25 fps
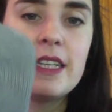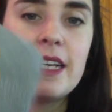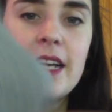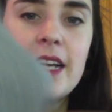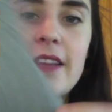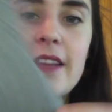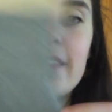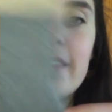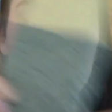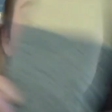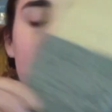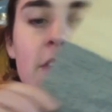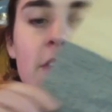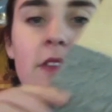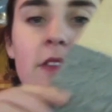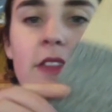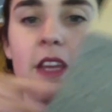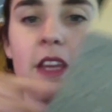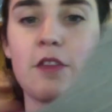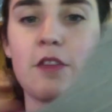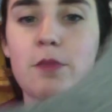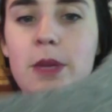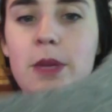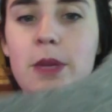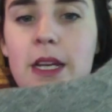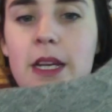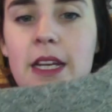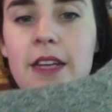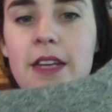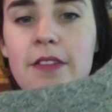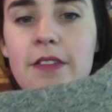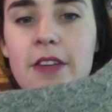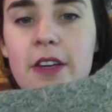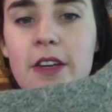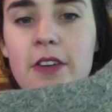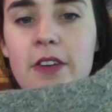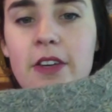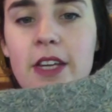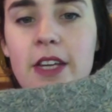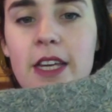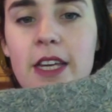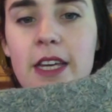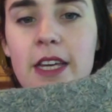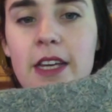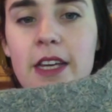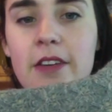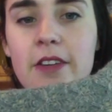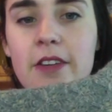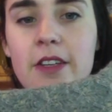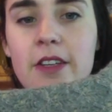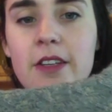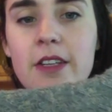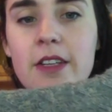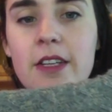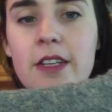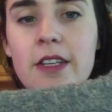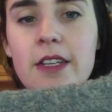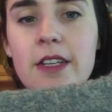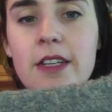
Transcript: and so they've been living on here and